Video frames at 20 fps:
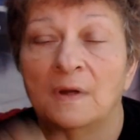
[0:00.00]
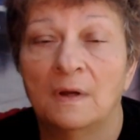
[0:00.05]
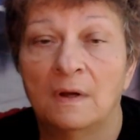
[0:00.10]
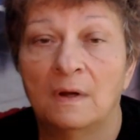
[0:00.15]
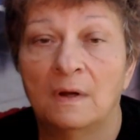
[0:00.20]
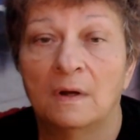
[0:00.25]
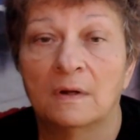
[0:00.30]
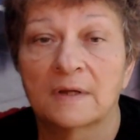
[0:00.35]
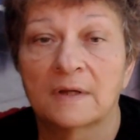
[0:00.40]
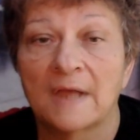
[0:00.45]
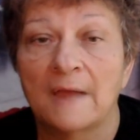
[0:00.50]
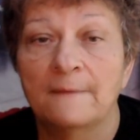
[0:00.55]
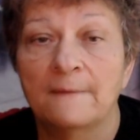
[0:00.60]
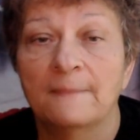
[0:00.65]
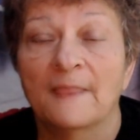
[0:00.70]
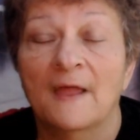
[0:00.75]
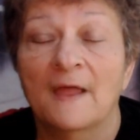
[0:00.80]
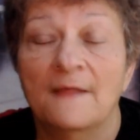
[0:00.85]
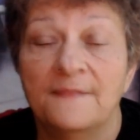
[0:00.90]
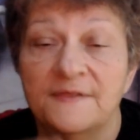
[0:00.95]
okay,
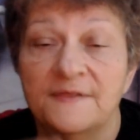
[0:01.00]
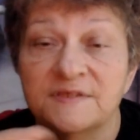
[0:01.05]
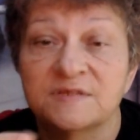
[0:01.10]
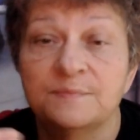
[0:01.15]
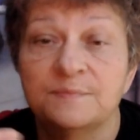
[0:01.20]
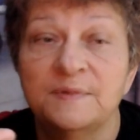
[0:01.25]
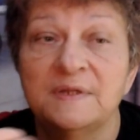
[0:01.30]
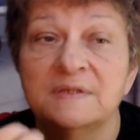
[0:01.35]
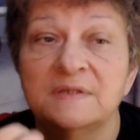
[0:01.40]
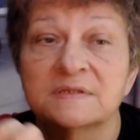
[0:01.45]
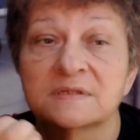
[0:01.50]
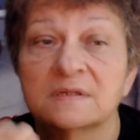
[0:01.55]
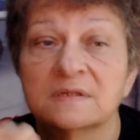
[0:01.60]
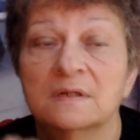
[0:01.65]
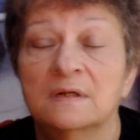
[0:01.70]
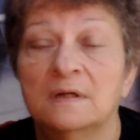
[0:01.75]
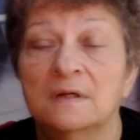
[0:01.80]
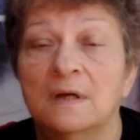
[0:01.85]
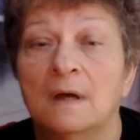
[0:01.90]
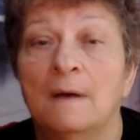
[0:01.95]
this means
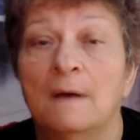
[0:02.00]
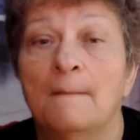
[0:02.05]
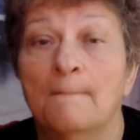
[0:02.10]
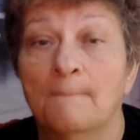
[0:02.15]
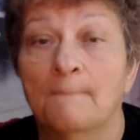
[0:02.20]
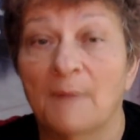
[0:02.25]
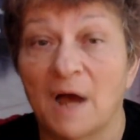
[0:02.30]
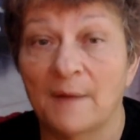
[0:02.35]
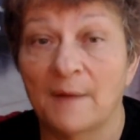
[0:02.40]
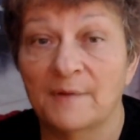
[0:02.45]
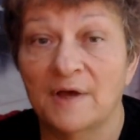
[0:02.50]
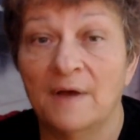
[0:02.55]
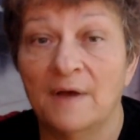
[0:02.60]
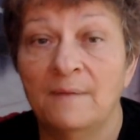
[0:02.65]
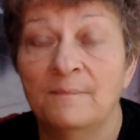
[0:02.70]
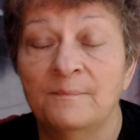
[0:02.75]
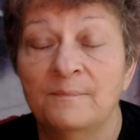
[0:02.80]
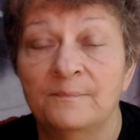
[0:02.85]
mama,